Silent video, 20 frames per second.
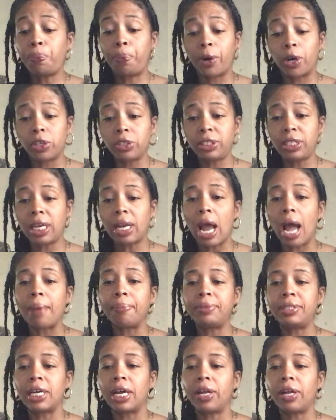person,
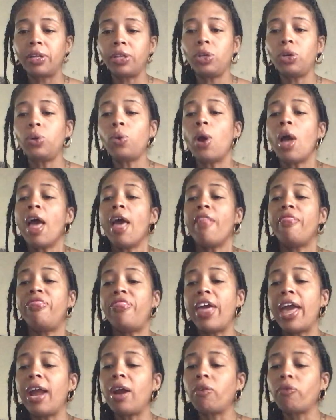I'm telling you,
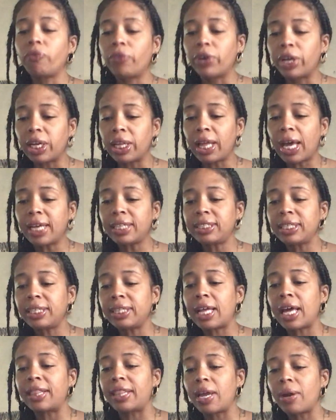they're realizing
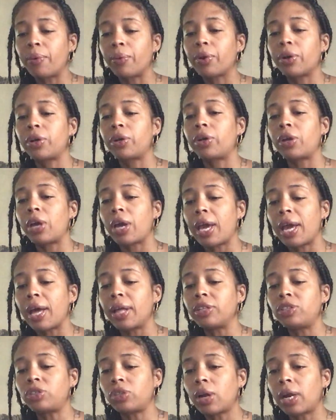that they were
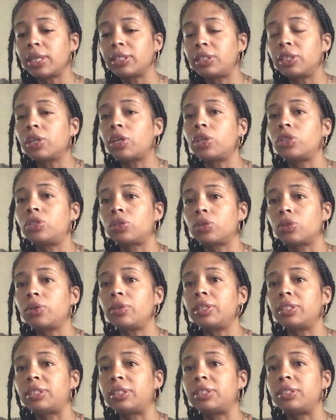trying to
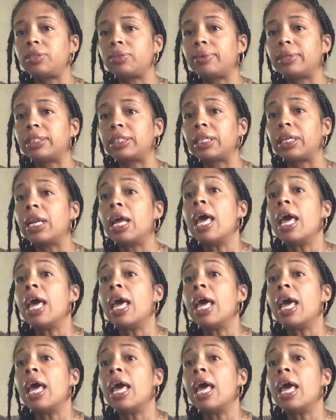control the situation.